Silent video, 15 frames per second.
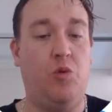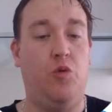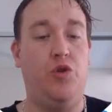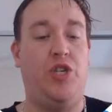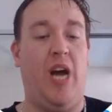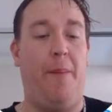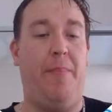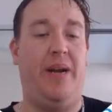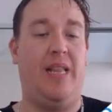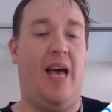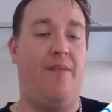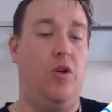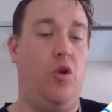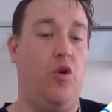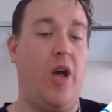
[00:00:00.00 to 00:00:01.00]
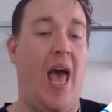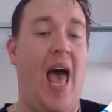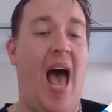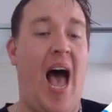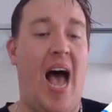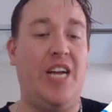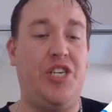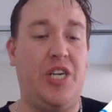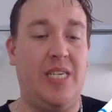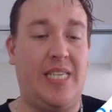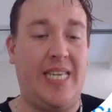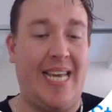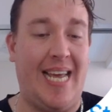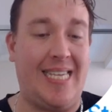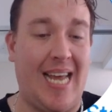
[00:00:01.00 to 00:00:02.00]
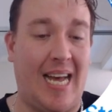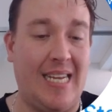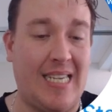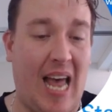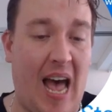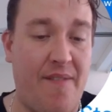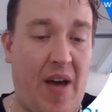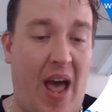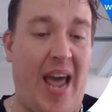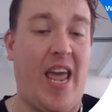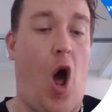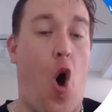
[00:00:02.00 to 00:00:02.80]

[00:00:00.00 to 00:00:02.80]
We'll jump in and have a look. As you can see, it does have a